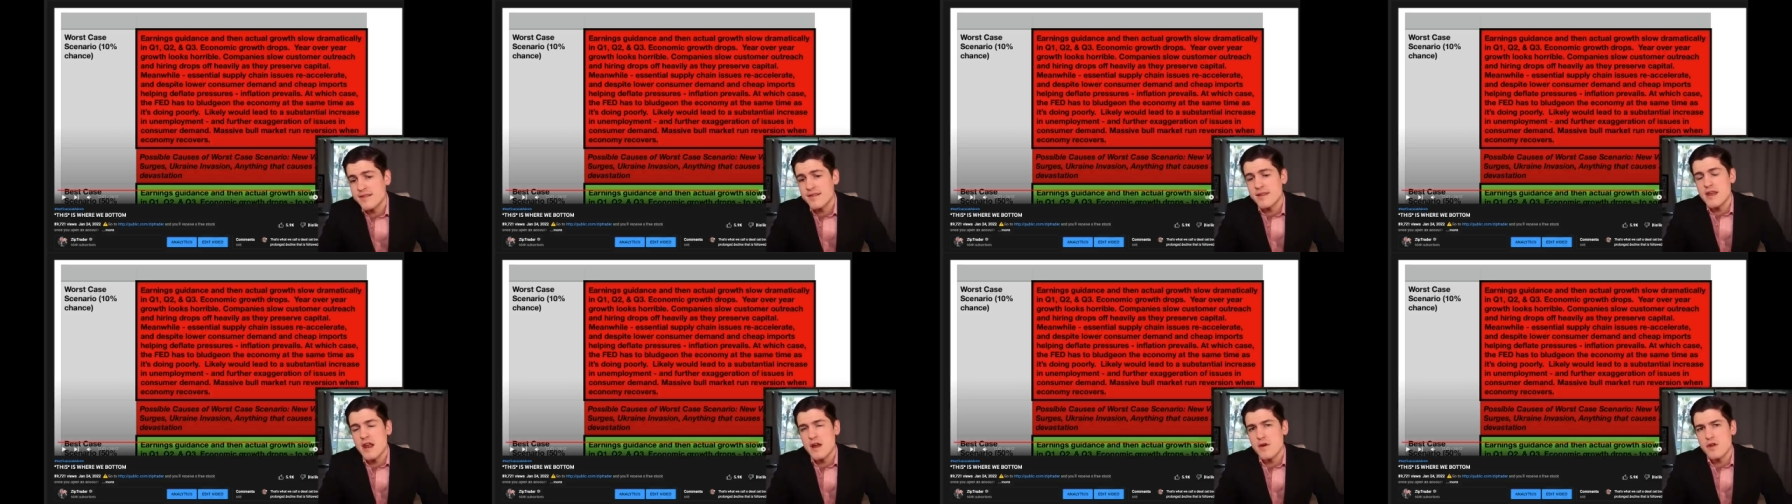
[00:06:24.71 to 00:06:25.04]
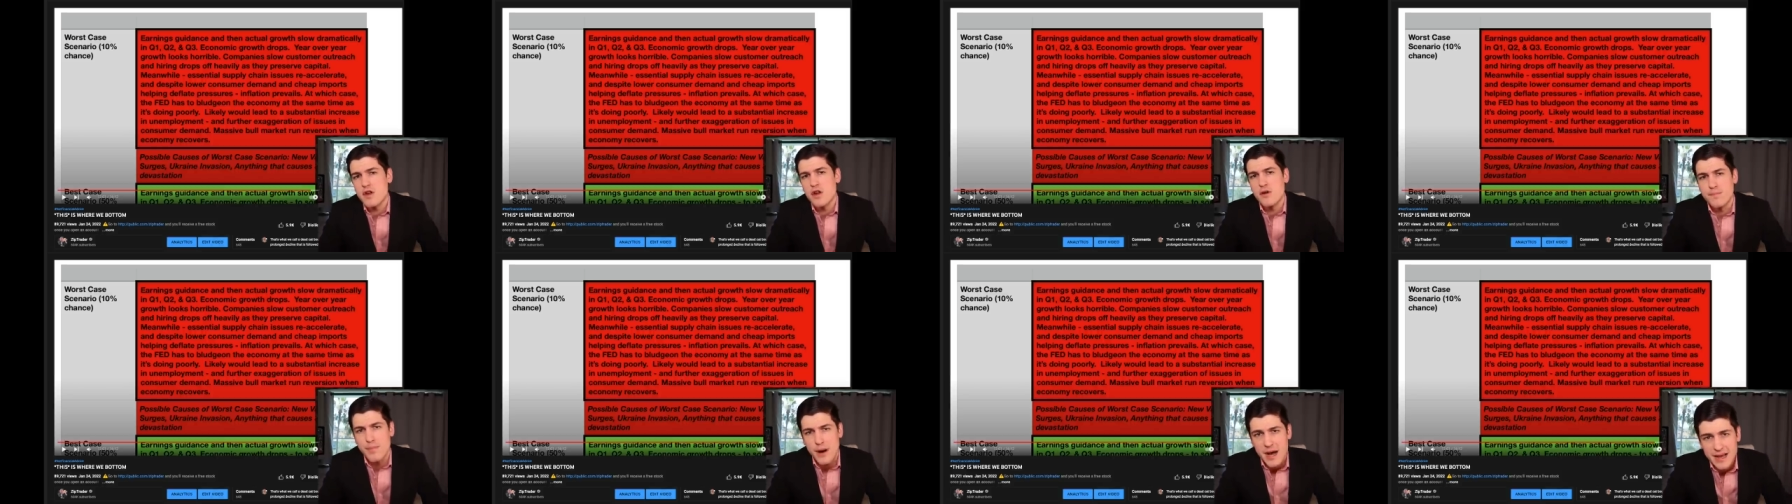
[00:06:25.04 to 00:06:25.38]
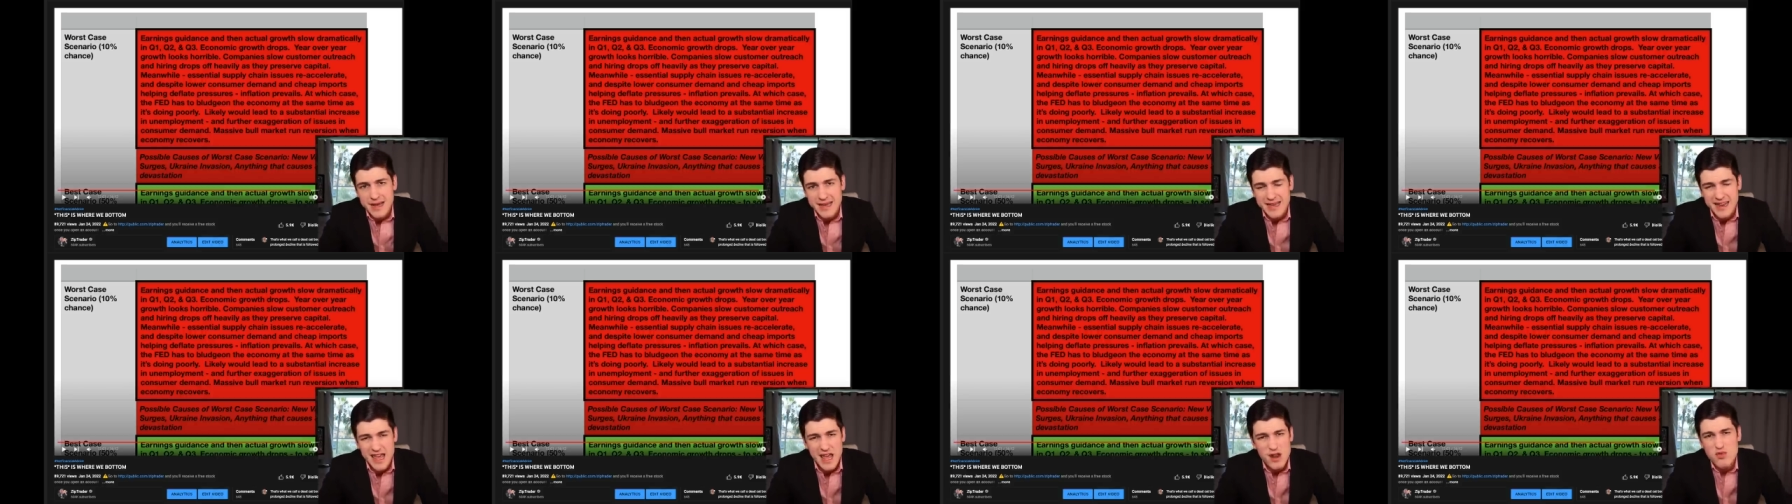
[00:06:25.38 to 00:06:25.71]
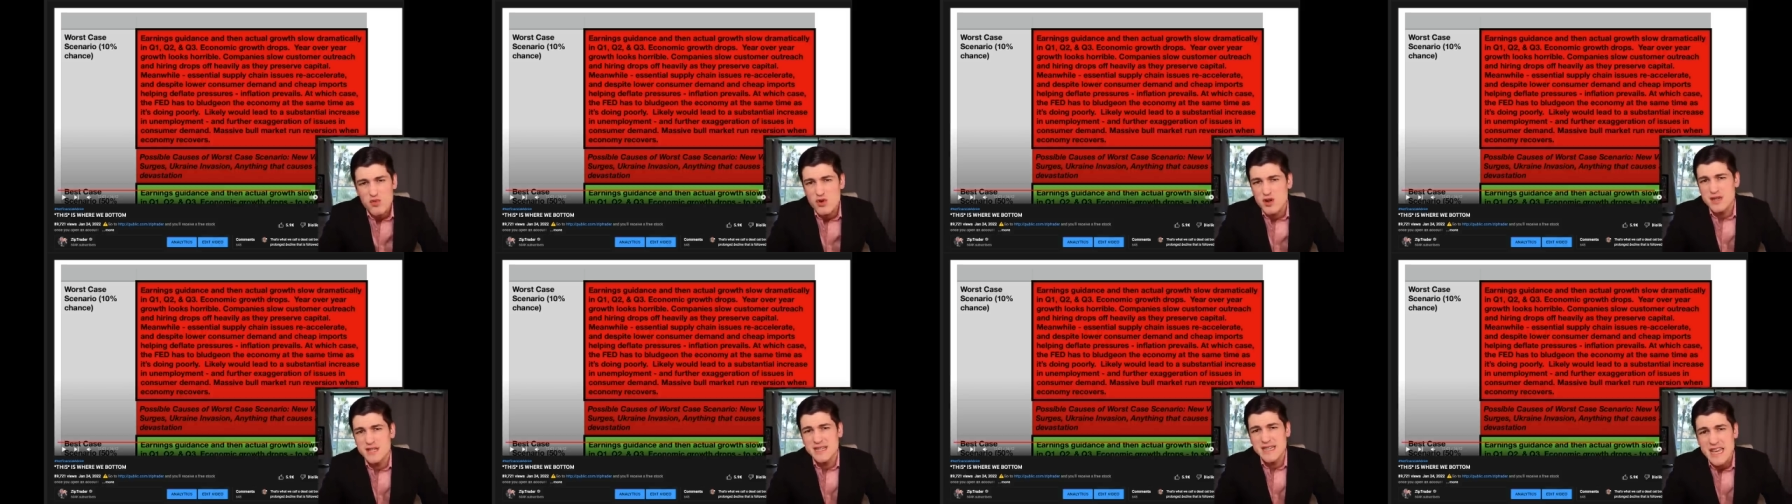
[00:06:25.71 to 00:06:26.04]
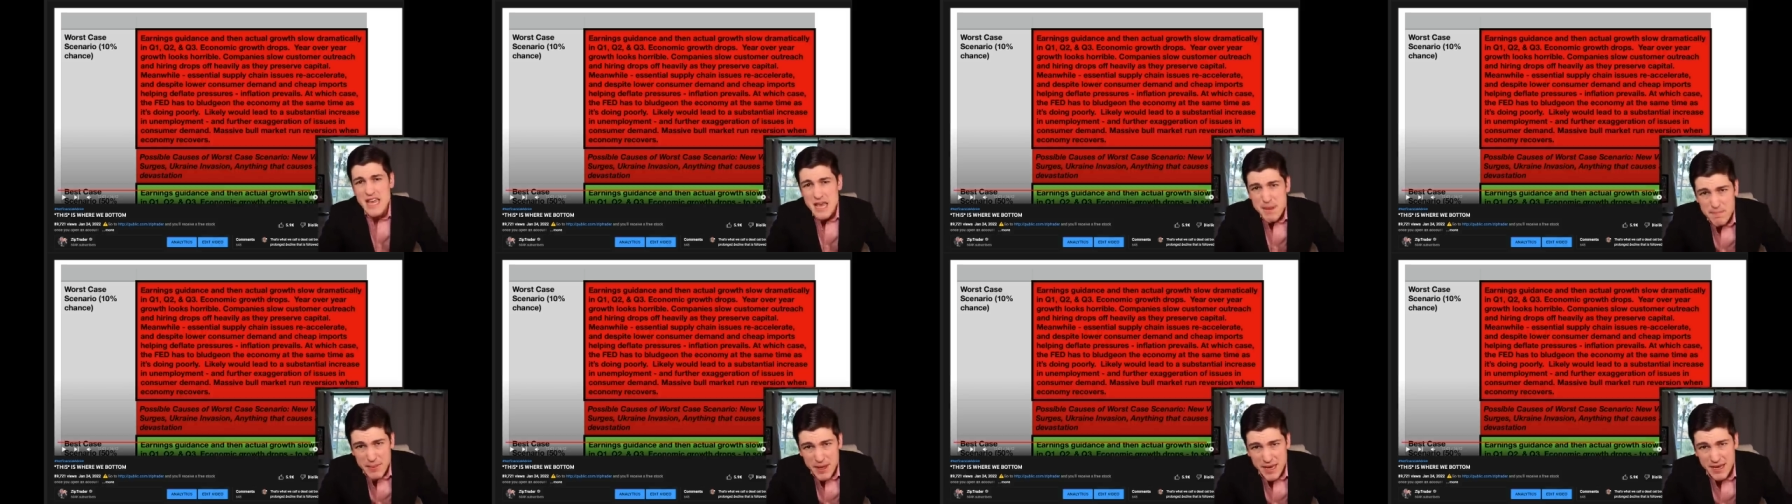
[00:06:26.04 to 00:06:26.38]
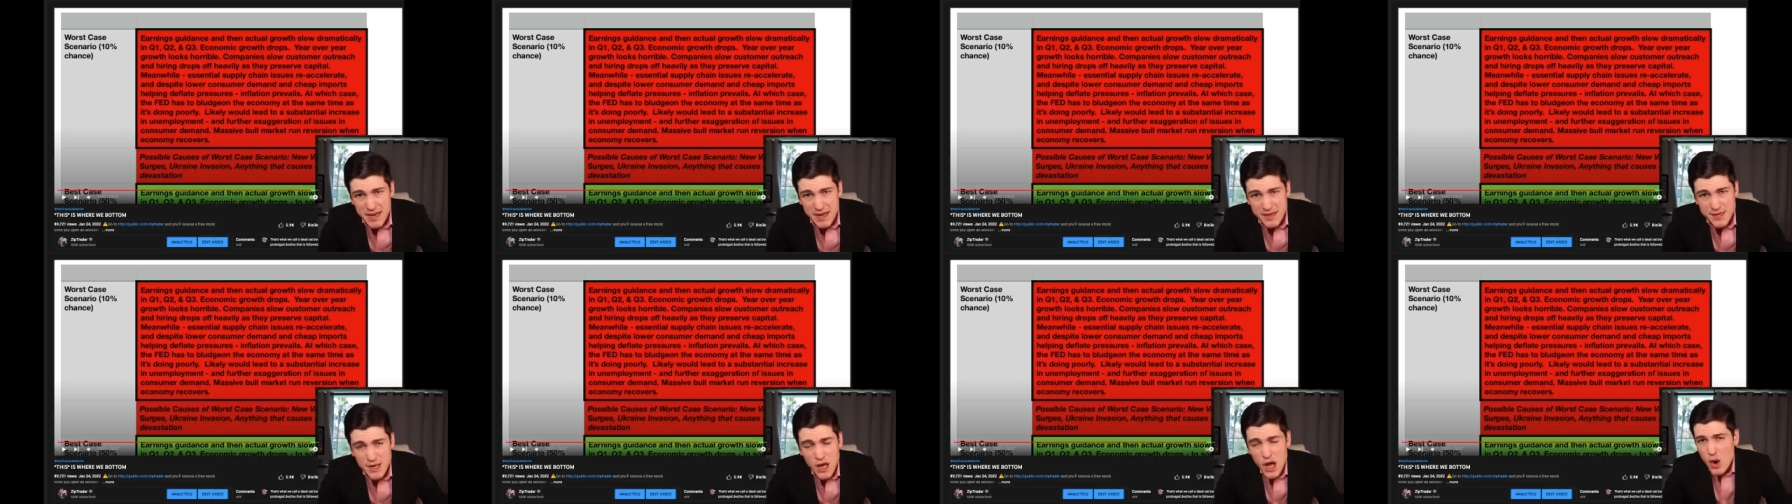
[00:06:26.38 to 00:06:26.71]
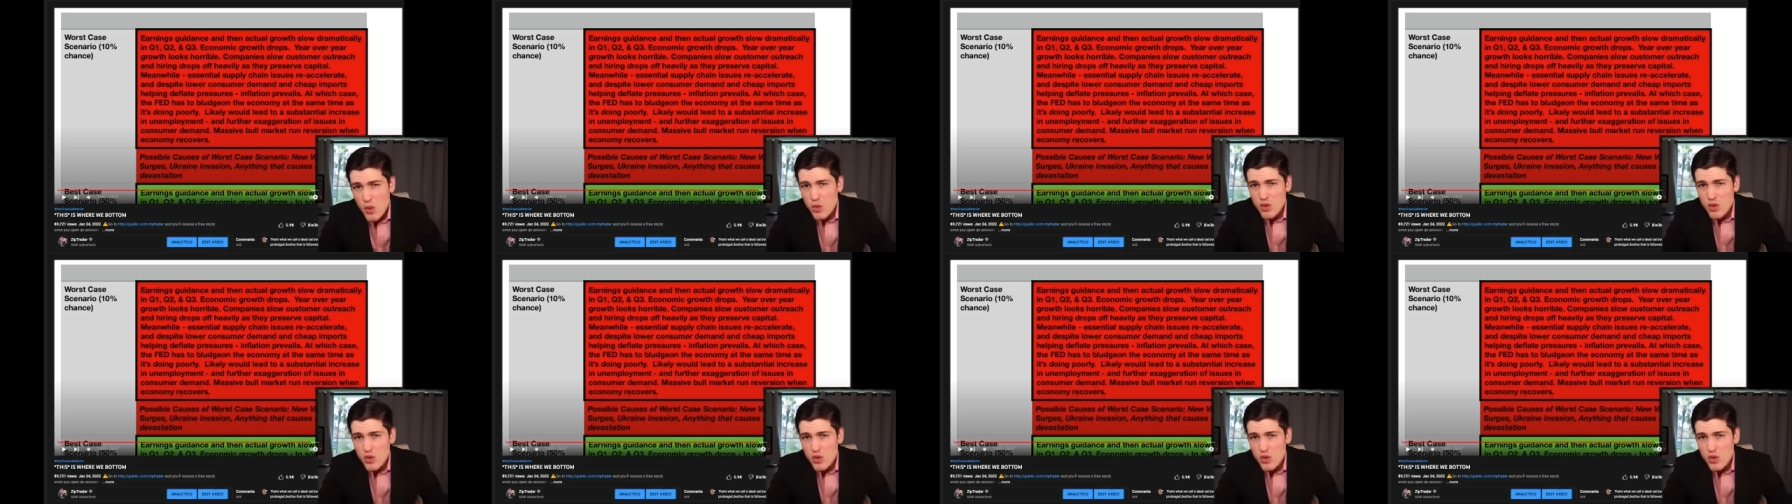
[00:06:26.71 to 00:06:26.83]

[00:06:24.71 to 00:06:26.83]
scenario bucket, and we're deep in it.